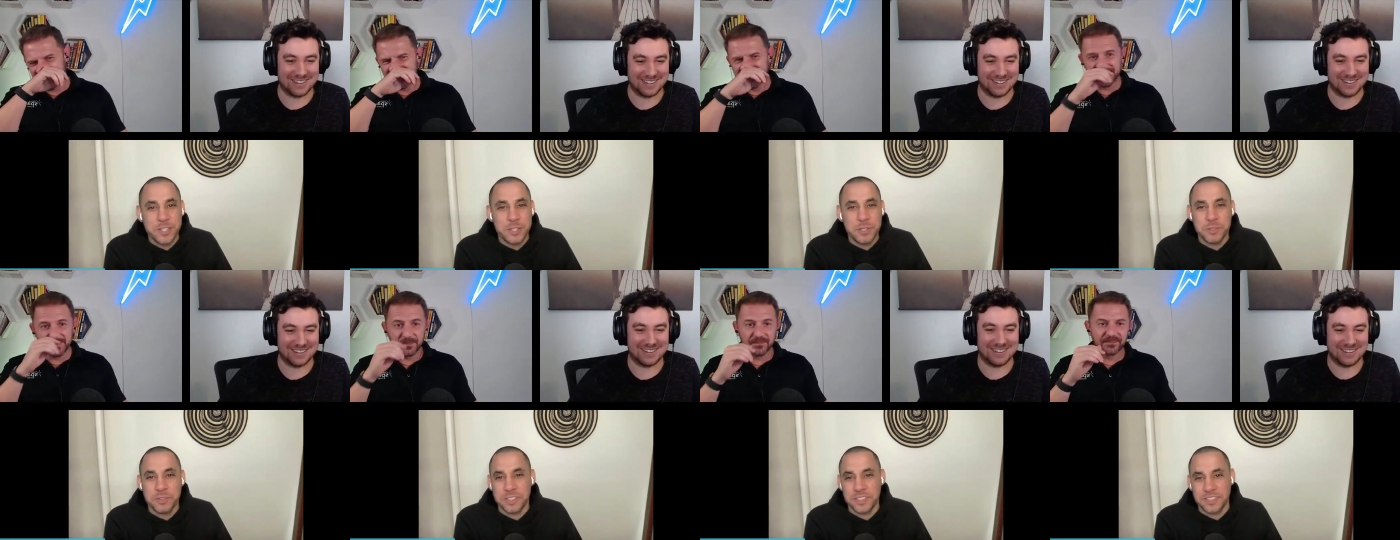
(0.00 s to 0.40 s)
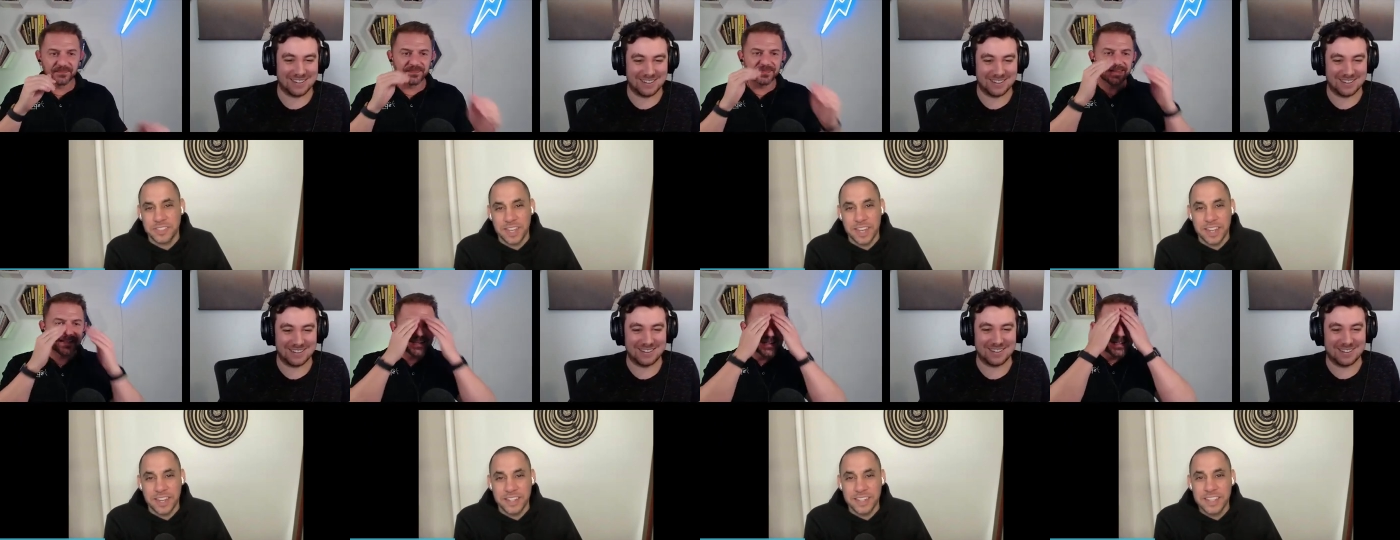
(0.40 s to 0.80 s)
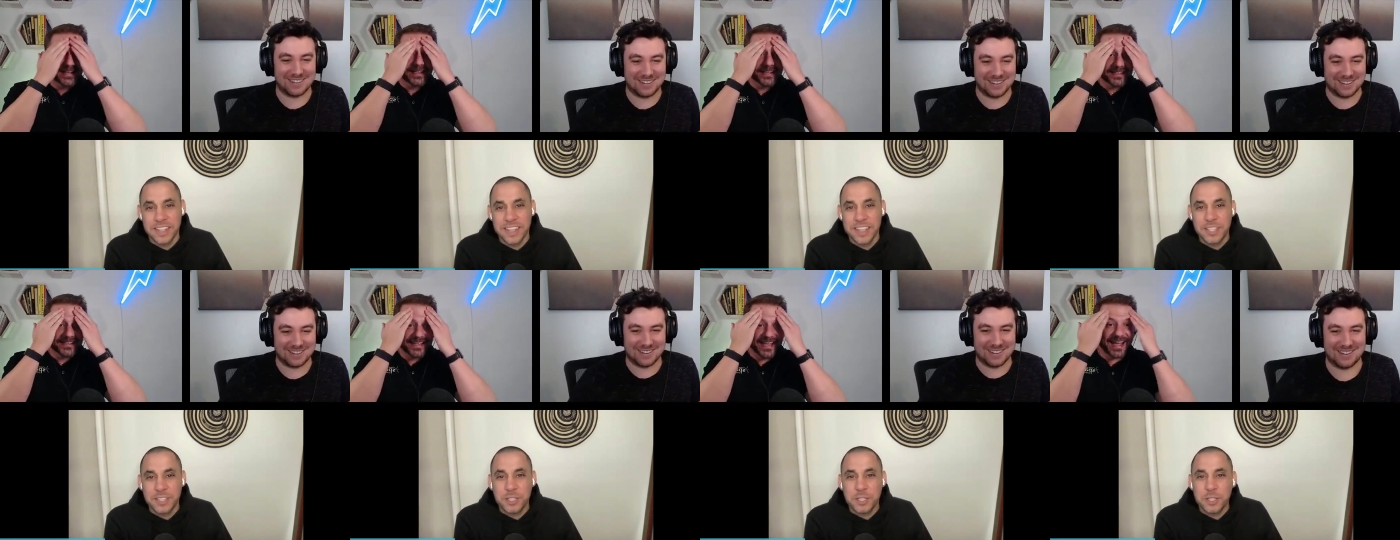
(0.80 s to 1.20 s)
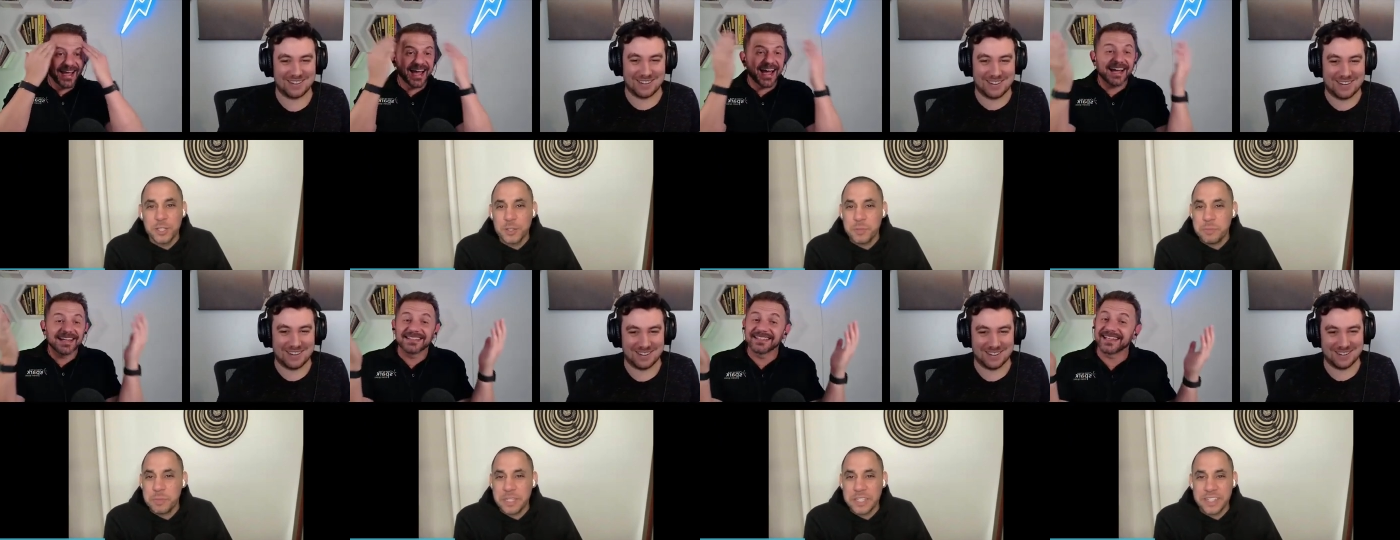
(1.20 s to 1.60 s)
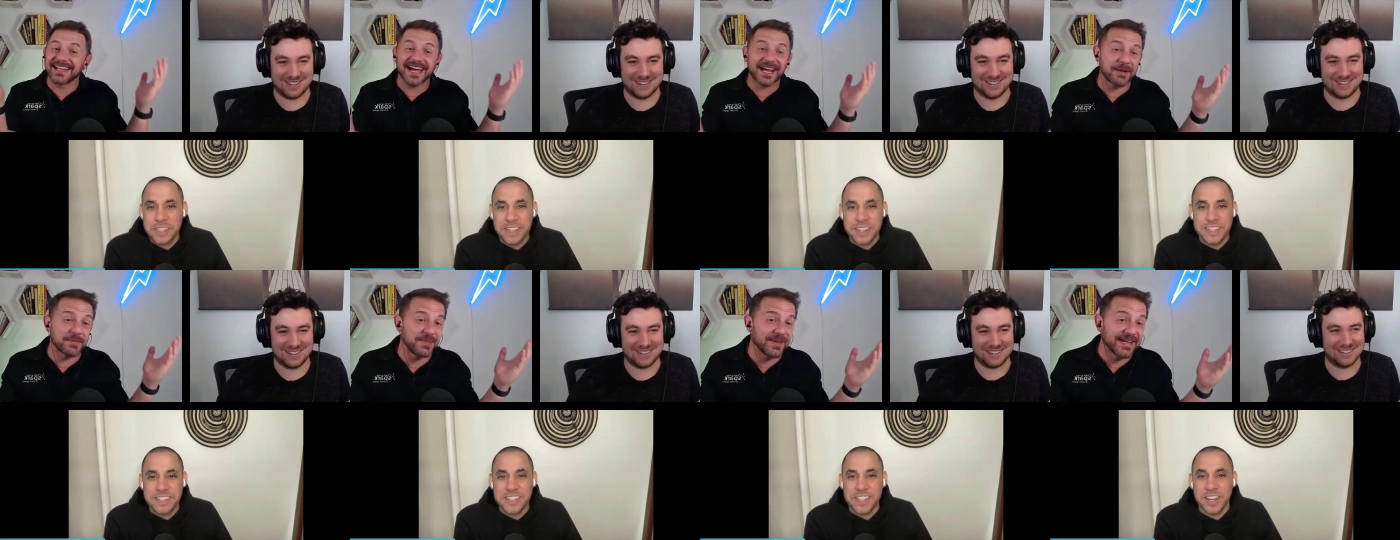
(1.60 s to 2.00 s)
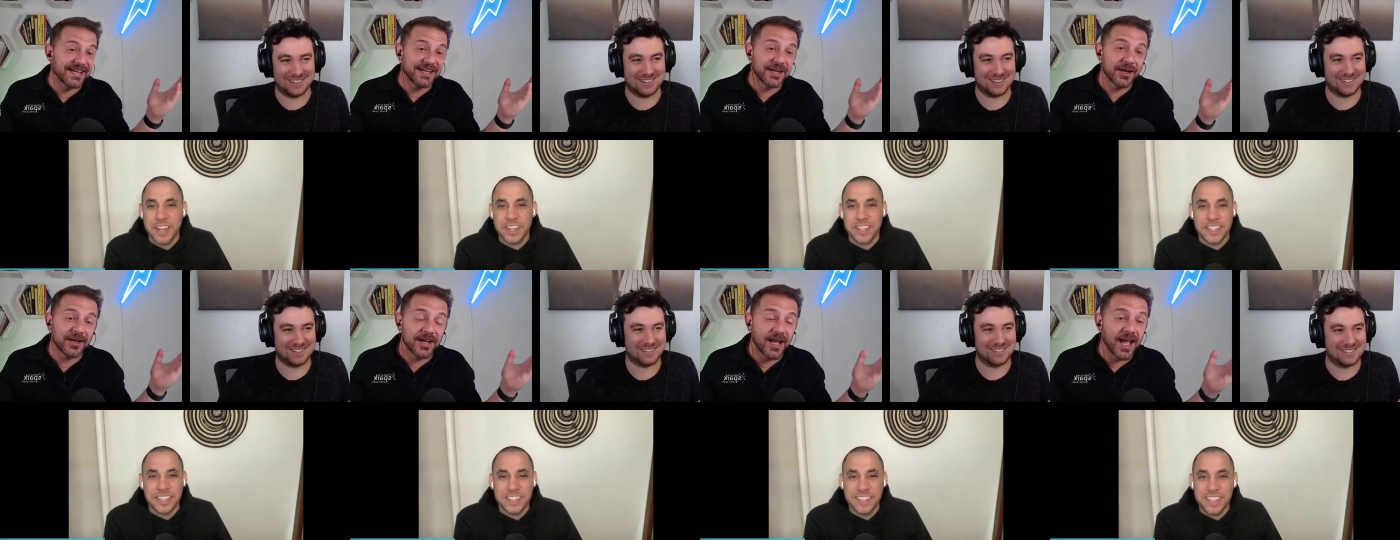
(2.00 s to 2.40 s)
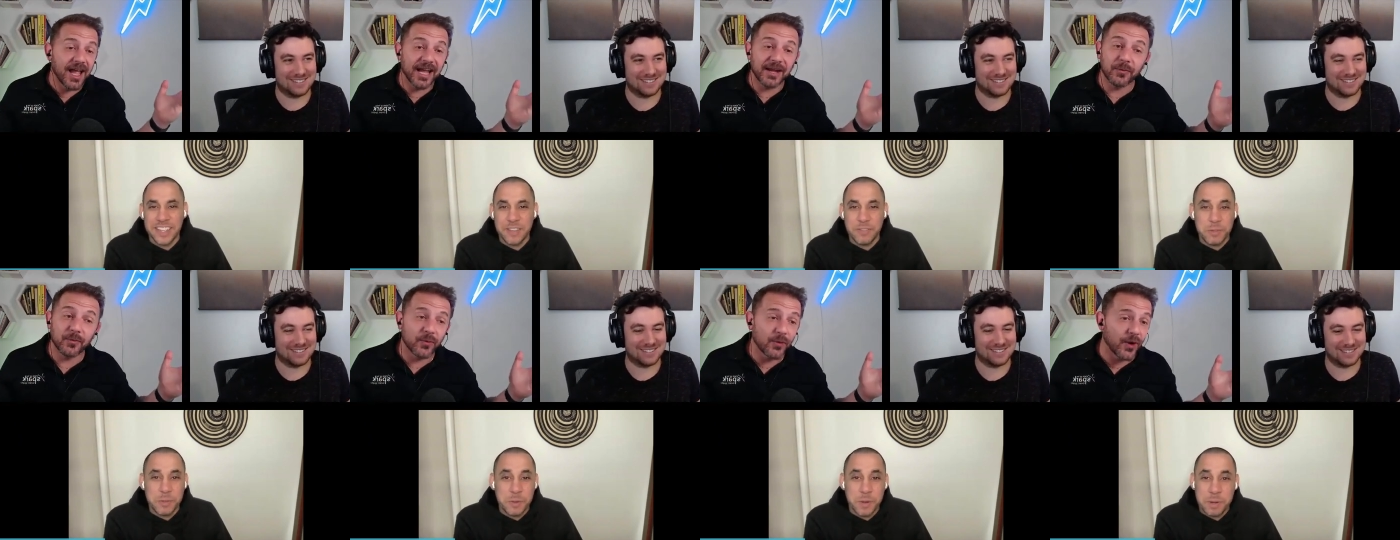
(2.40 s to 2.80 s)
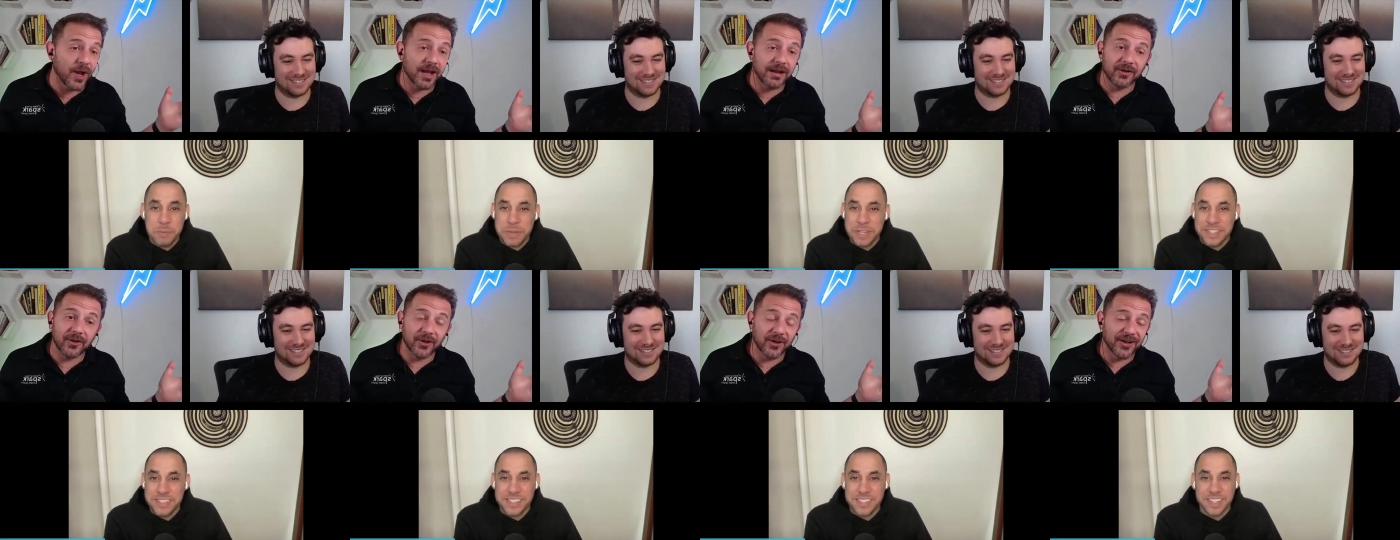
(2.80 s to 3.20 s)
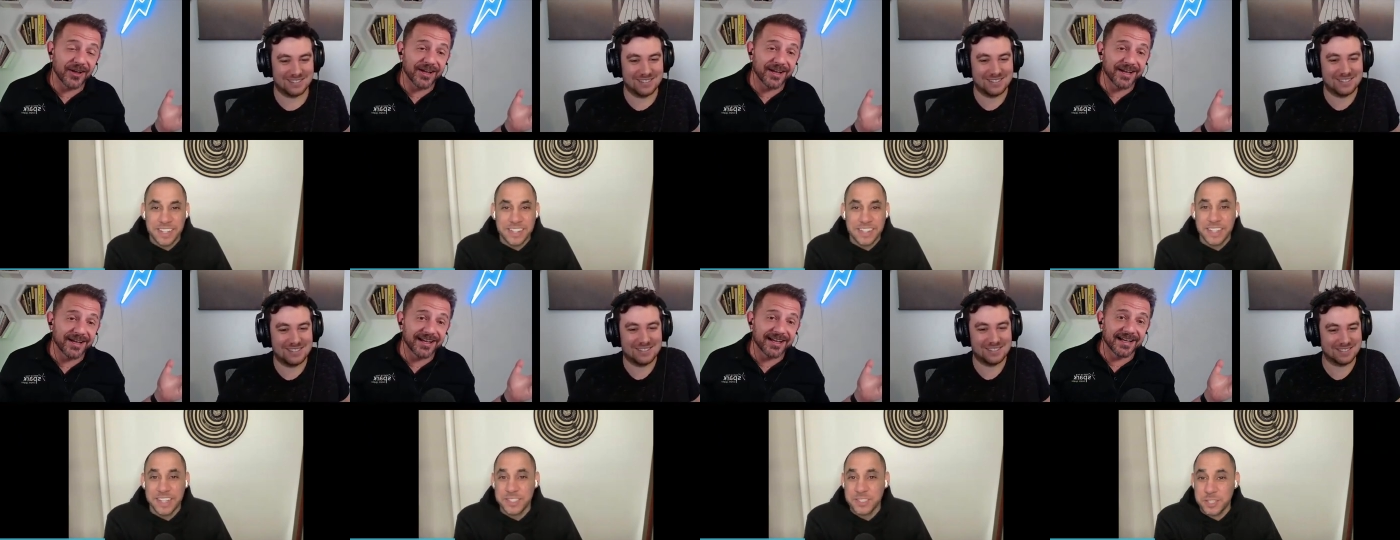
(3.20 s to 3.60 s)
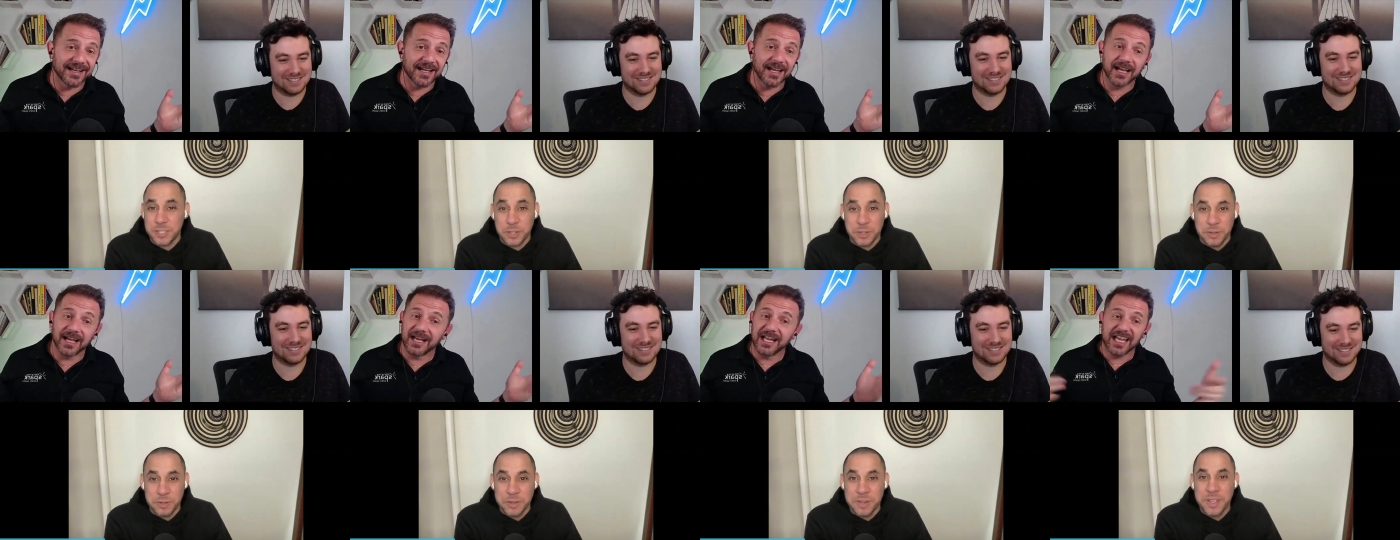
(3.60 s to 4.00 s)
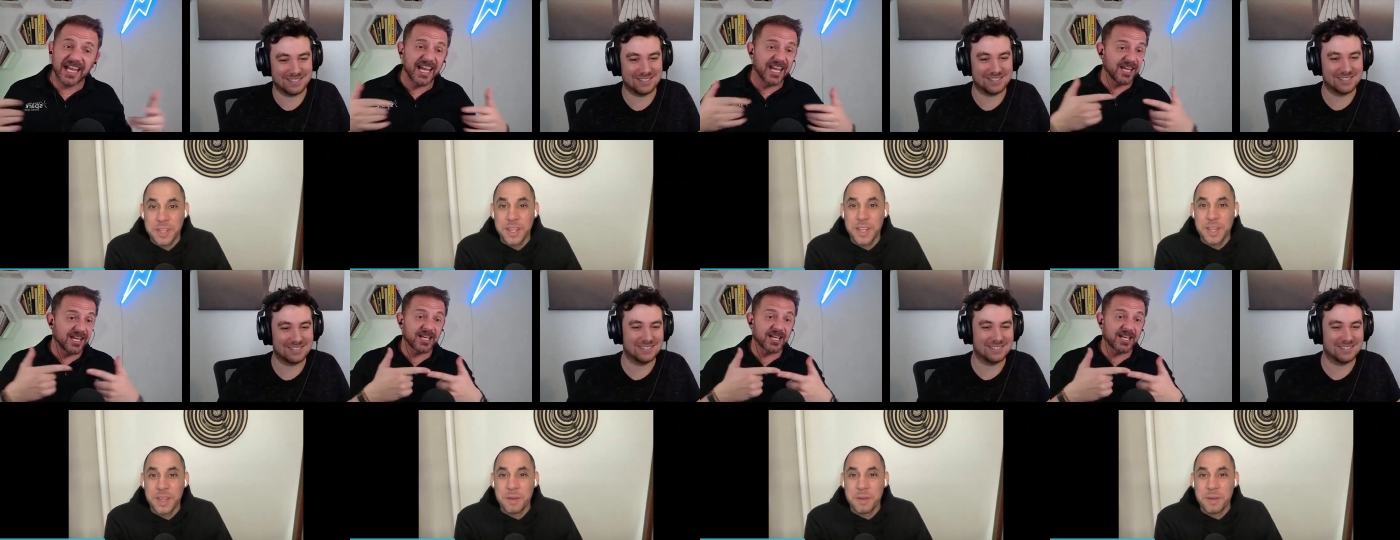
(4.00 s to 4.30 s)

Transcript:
Speaker 1: to choose a side. Yeah, you, you got to Kentucky. If you want to be Kentucky, that's cute.